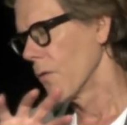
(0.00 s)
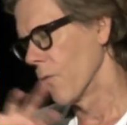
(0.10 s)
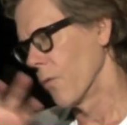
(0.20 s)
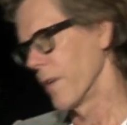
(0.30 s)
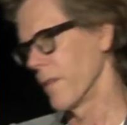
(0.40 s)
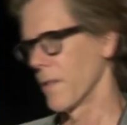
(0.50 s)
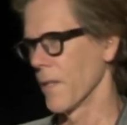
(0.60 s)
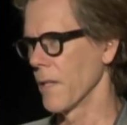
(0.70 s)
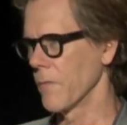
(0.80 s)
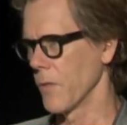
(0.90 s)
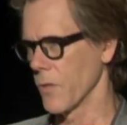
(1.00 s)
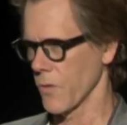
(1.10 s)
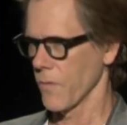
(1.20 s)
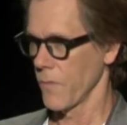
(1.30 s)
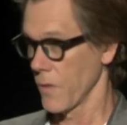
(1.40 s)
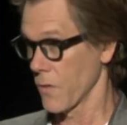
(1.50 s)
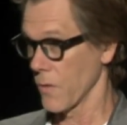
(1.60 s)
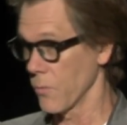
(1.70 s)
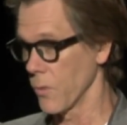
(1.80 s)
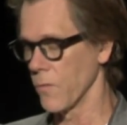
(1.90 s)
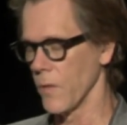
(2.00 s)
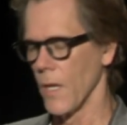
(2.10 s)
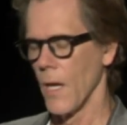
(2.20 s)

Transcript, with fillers: the way that they envisioned the movie.